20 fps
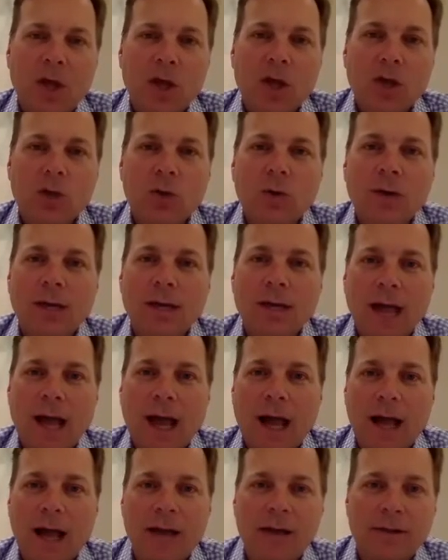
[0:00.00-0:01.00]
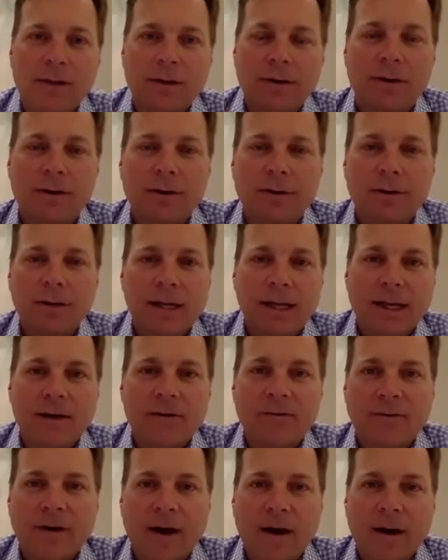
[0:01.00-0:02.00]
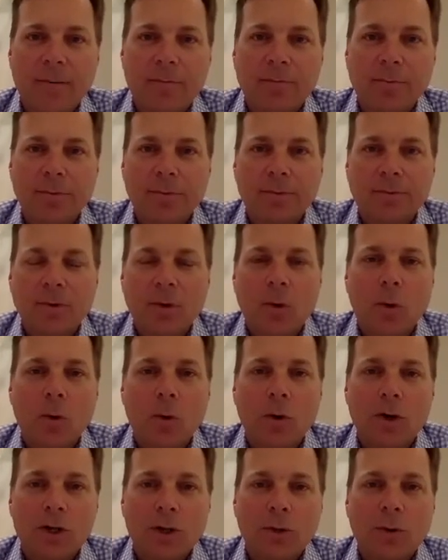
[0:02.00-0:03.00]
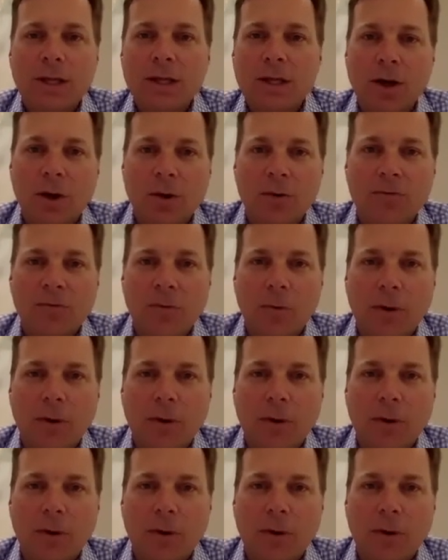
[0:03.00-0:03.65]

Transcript: You can either give up or you can go for it.